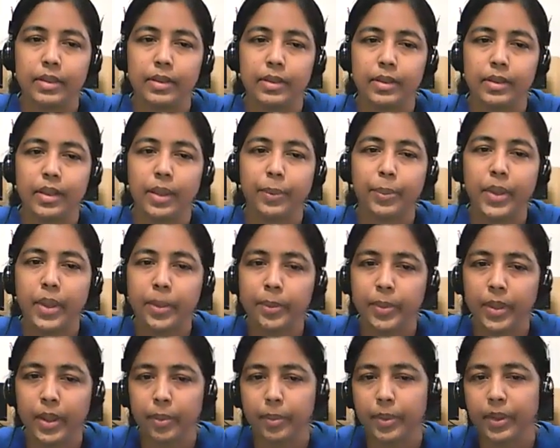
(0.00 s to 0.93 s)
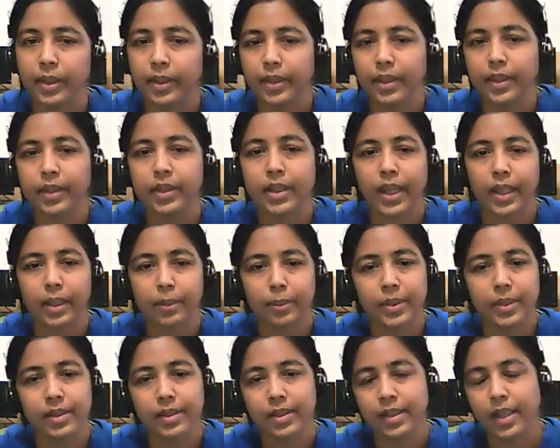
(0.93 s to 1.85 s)
the permeability, that
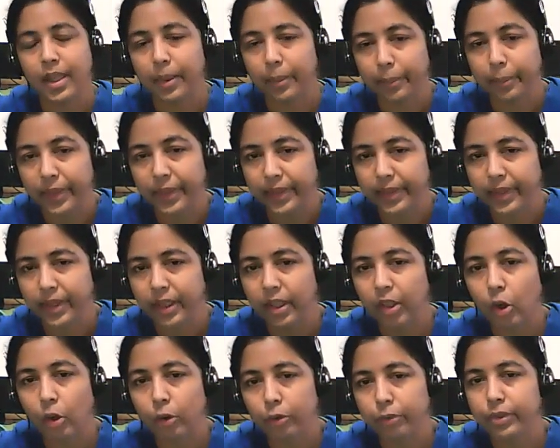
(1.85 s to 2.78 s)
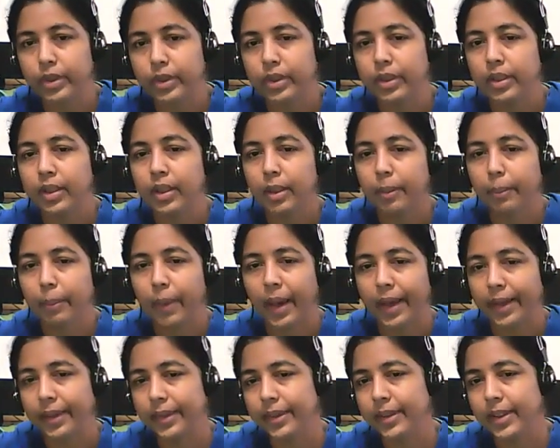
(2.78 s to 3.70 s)
means the ability of a
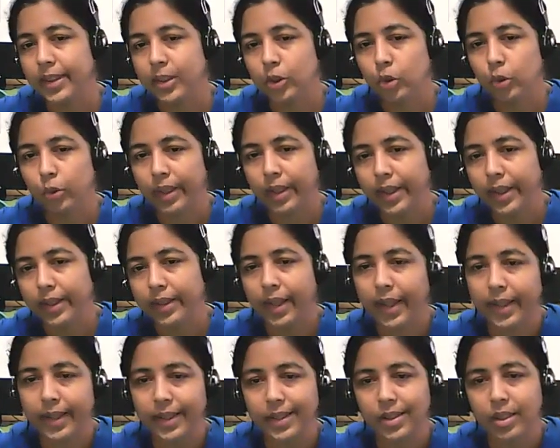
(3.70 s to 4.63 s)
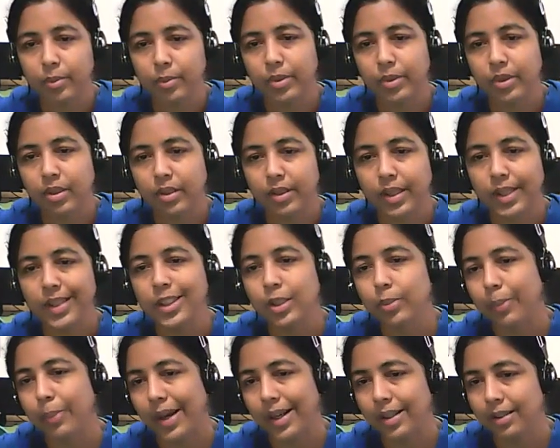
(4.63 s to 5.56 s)
barrier to let any substance
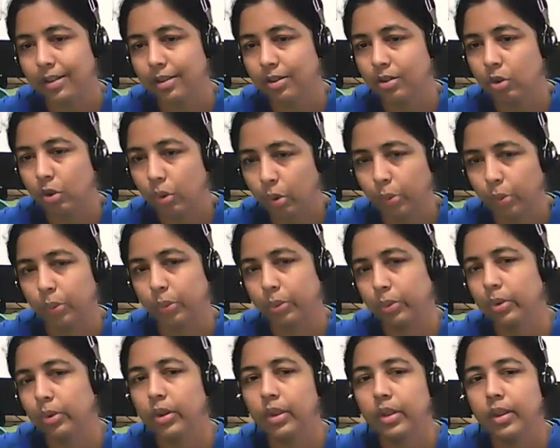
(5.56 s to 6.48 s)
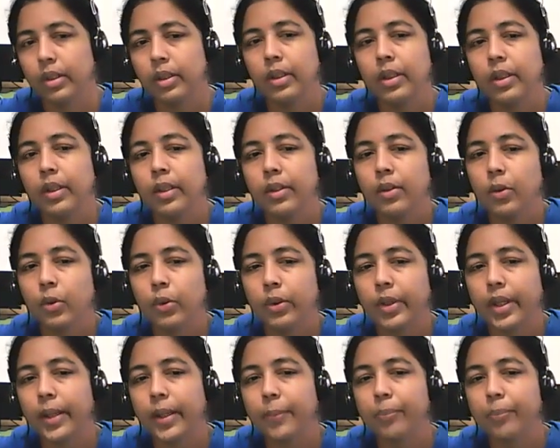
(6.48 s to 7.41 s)
pass through.
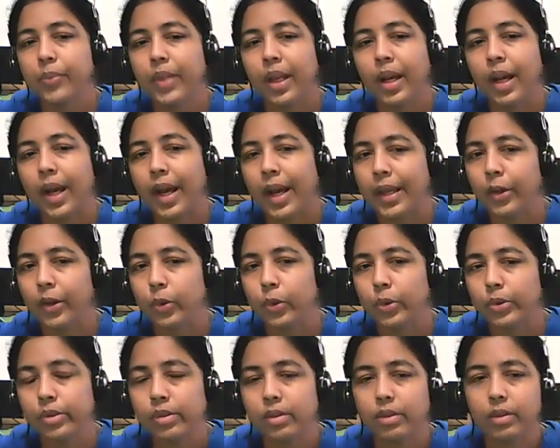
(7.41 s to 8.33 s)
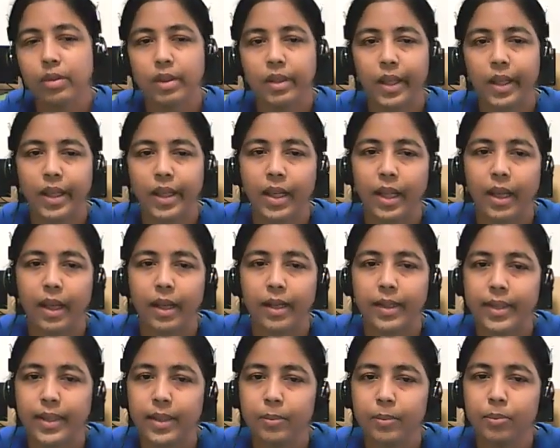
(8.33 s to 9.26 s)
Okay, ions, an
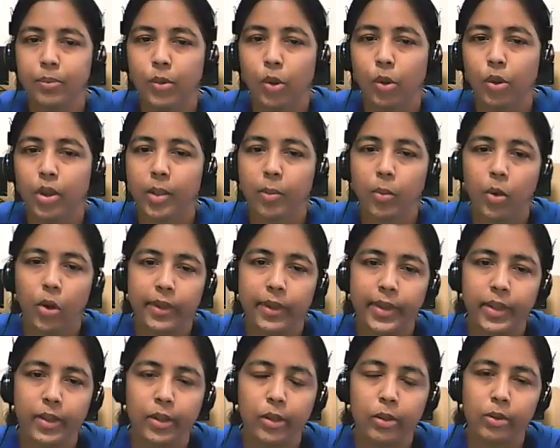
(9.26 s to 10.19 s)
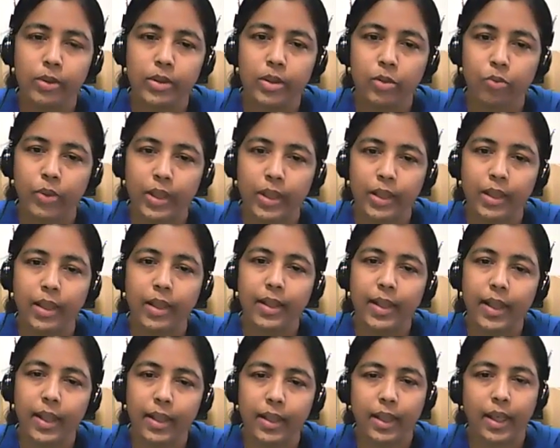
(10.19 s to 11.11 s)
atom or a molecules with a
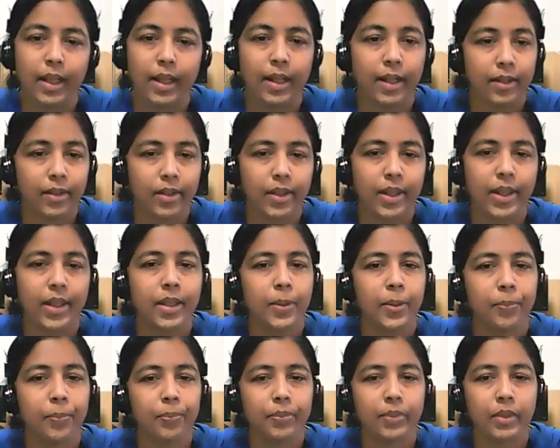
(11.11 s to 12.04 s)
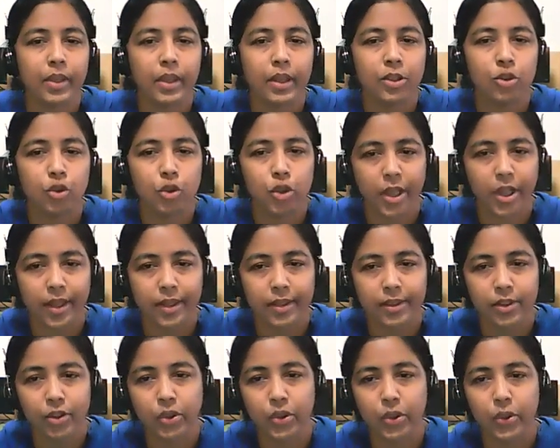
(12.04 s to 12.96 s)
net electric
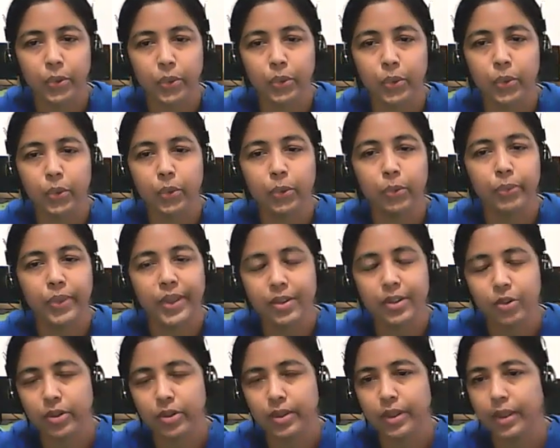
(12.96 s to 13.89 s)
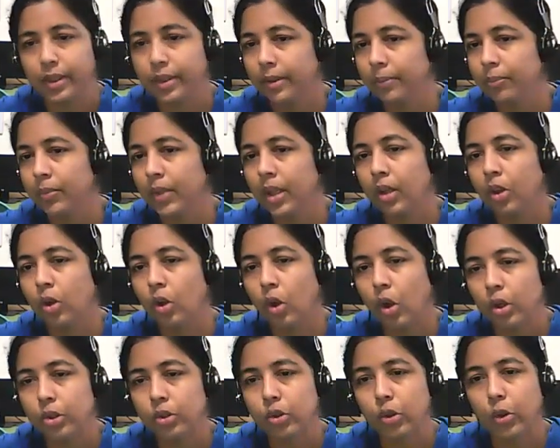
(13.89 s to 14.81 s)
charge due to which the
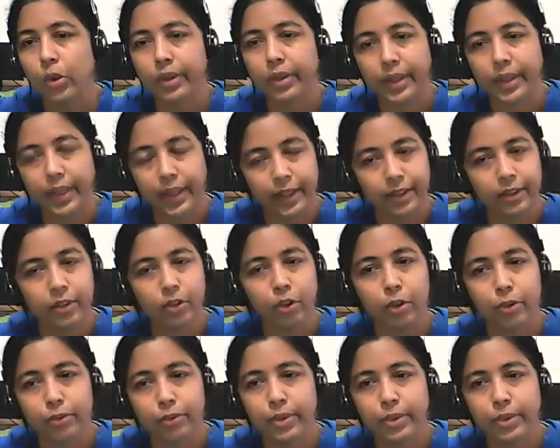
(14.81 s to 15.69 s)
loss or gain of